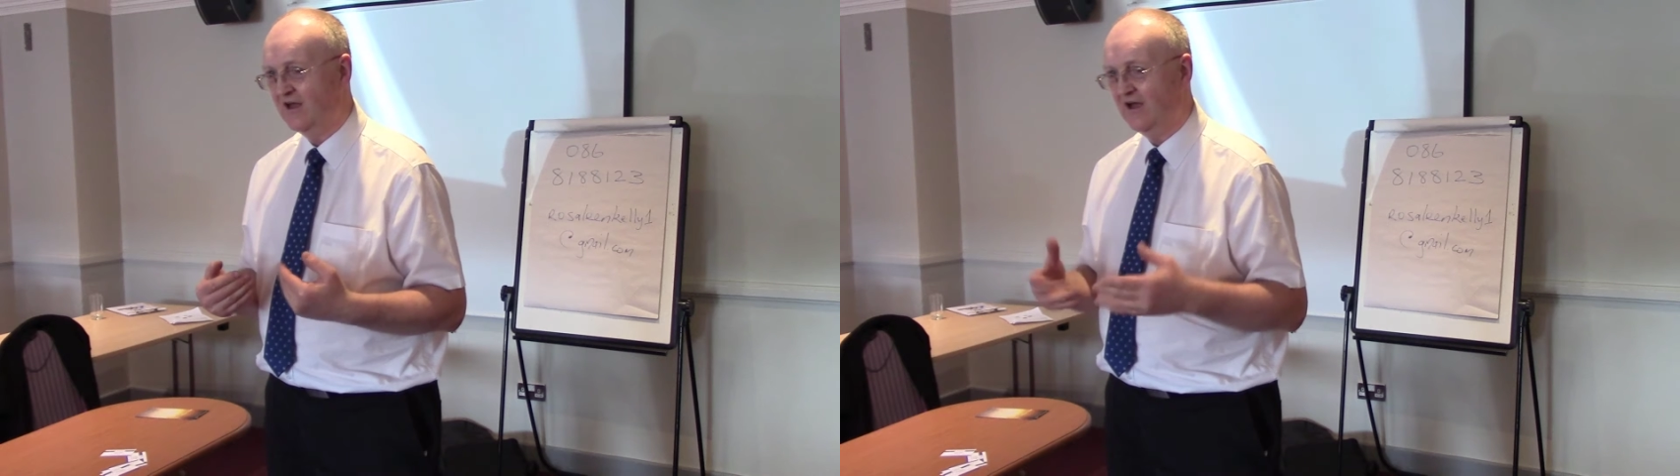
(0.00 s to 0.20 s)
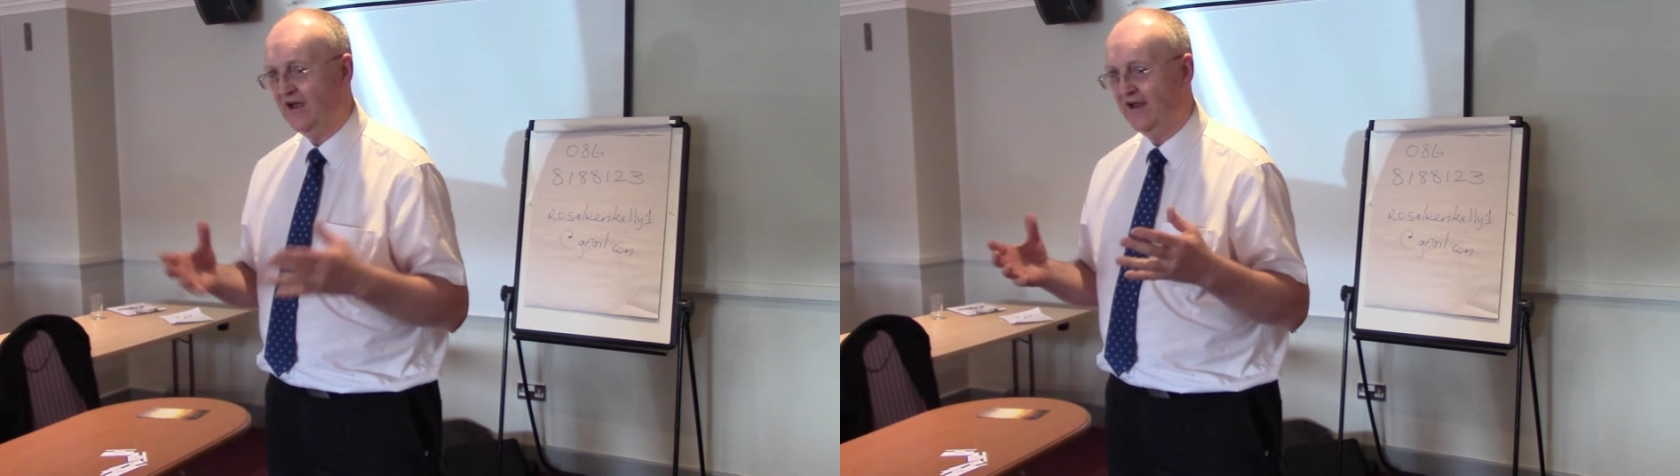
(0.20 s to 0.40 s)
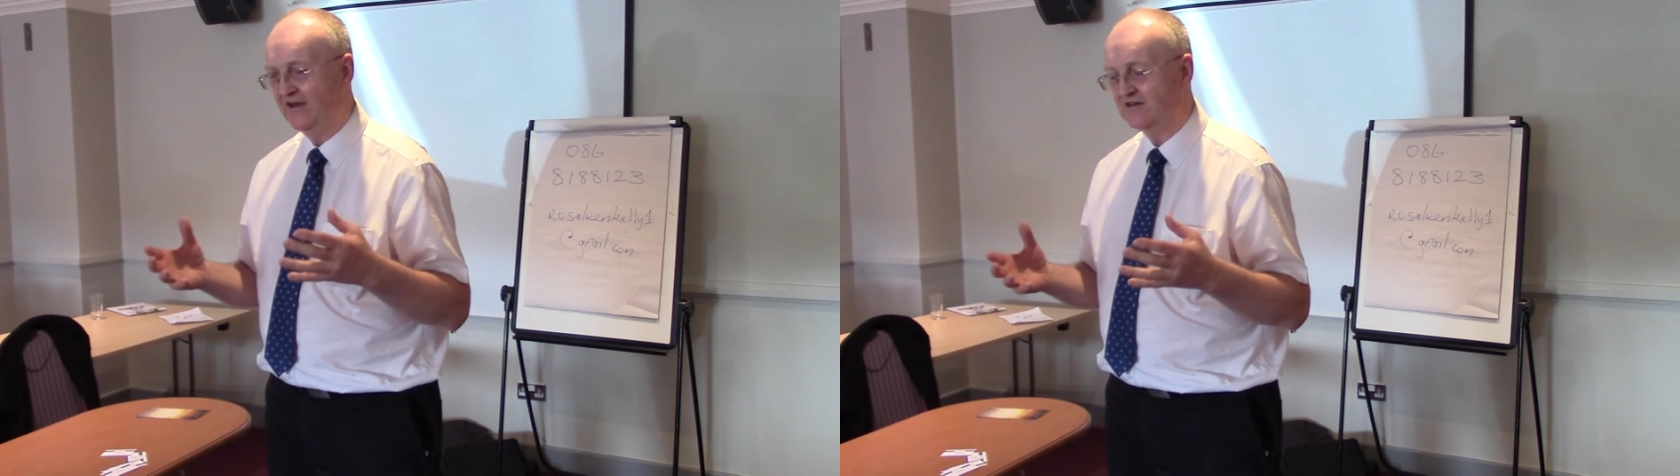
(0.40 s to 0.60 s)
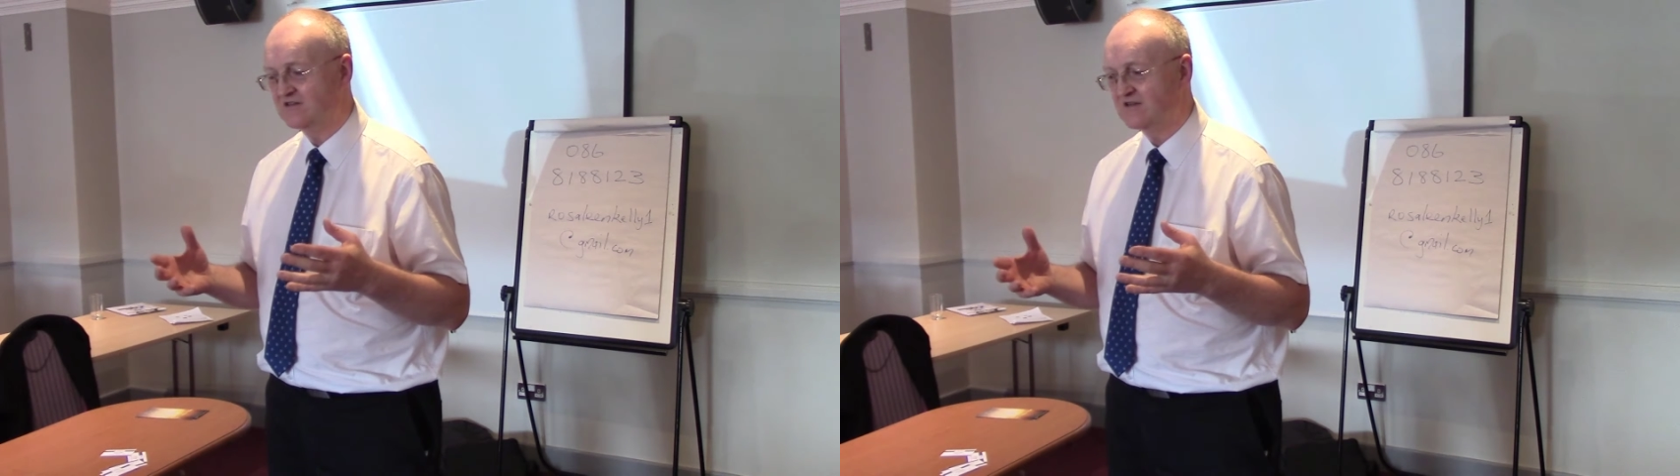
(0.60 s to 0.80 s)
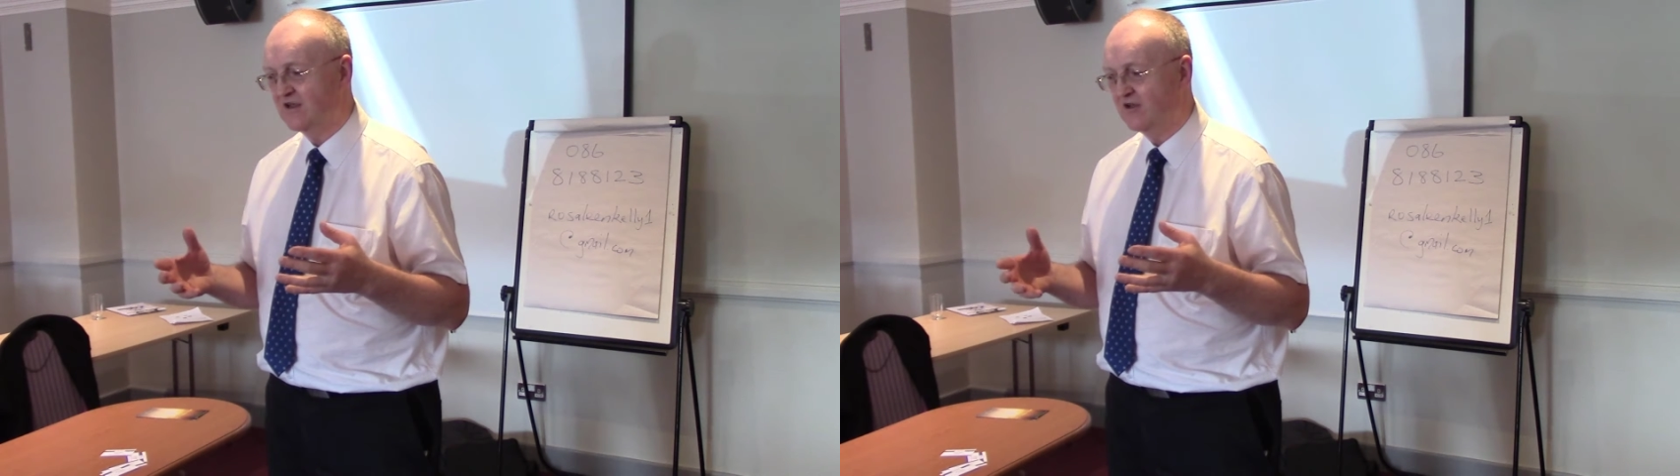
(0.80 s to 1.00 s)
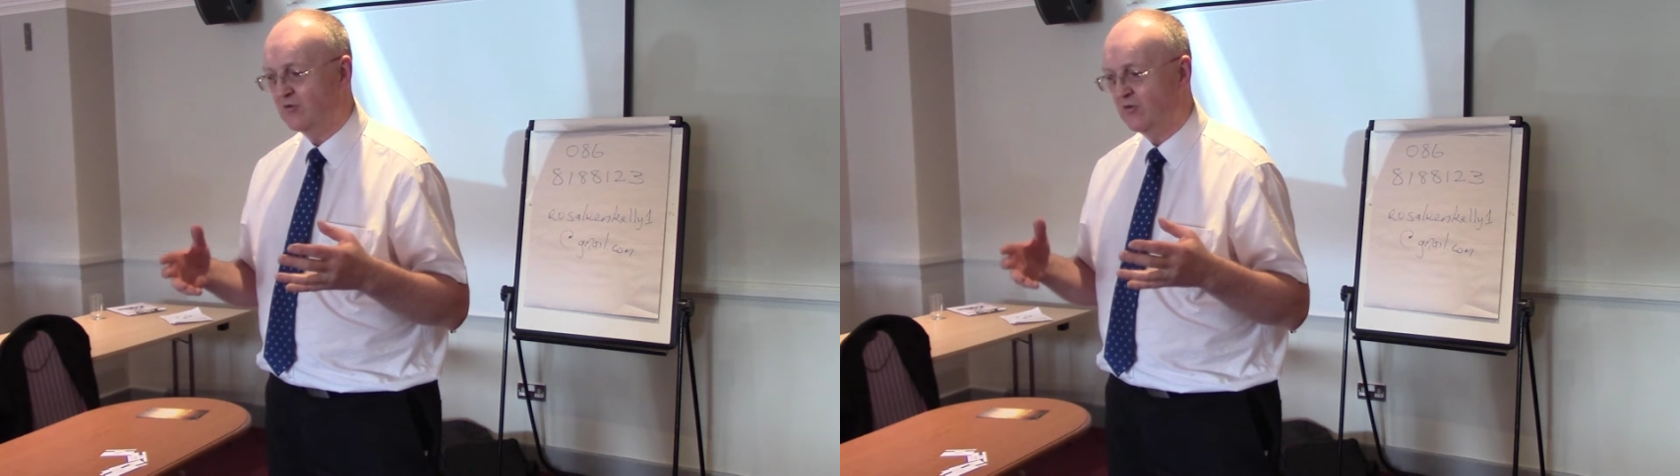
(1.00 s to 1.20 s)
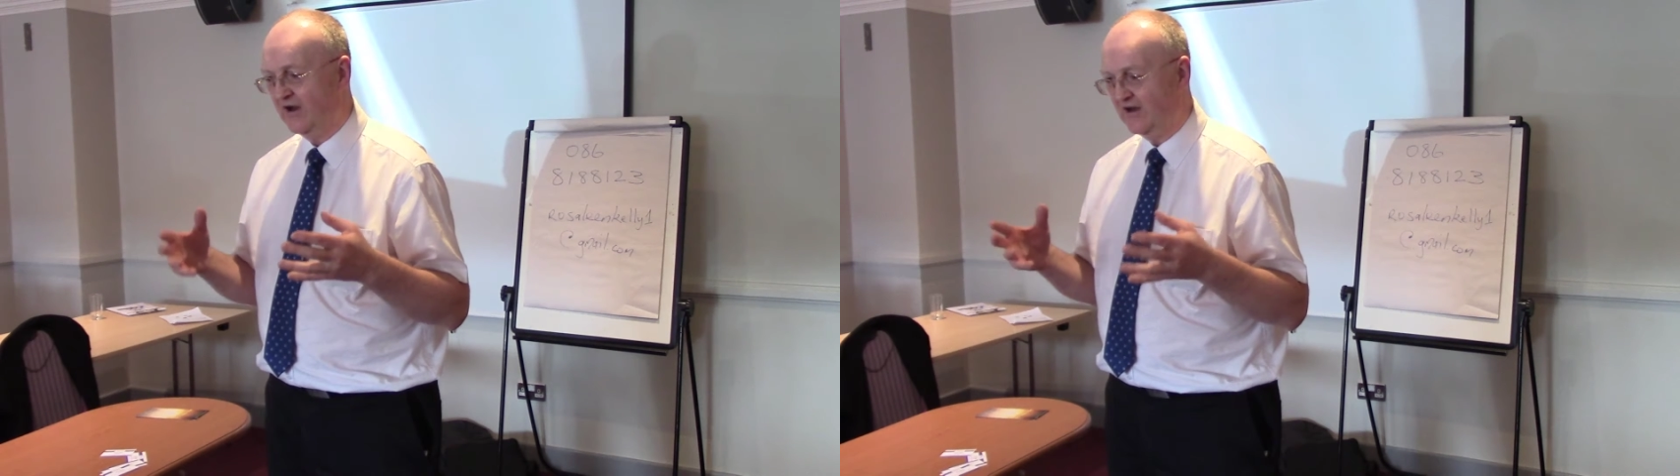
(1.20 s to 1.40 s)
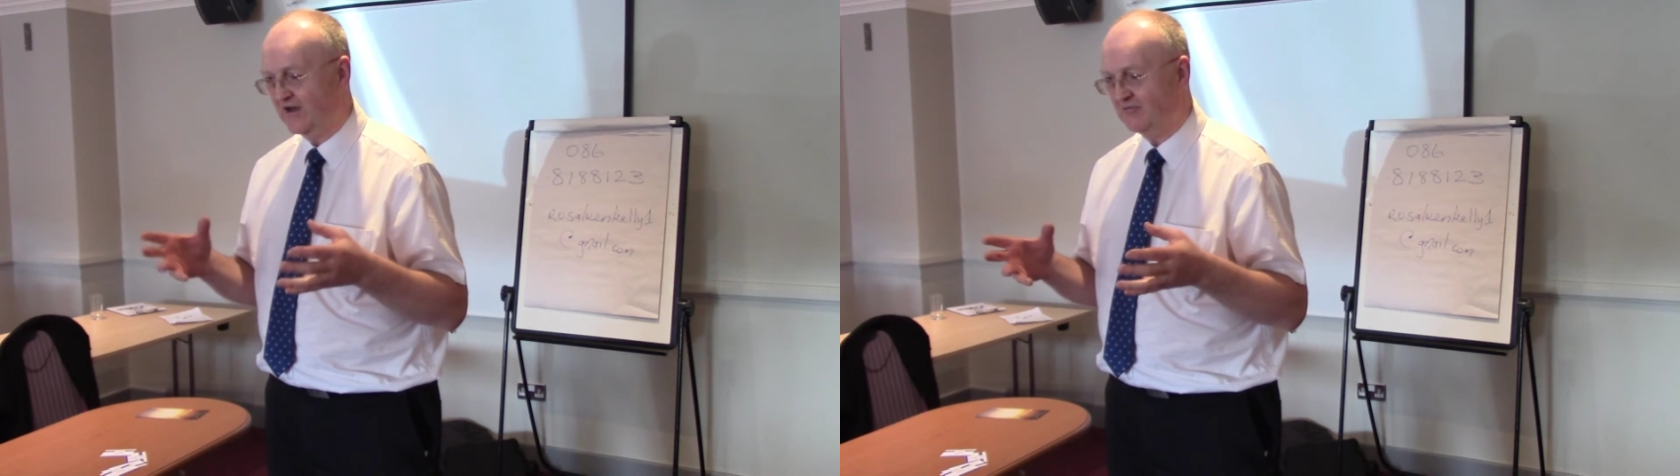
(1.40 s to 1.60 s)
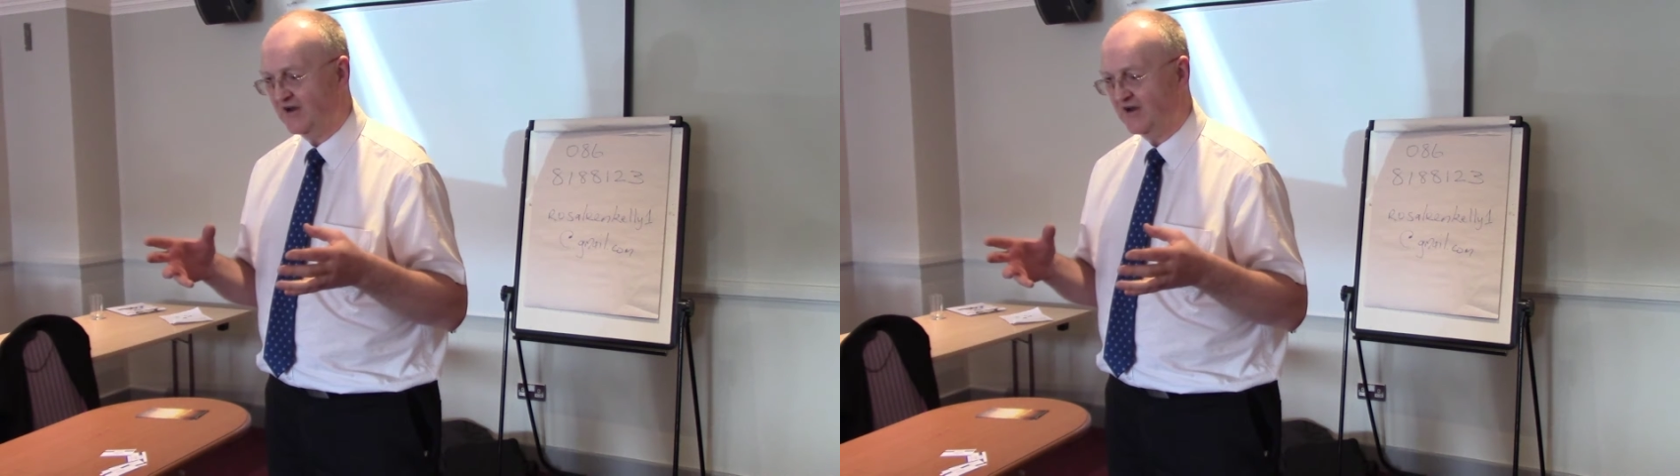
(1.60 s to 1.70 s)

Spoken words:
and while I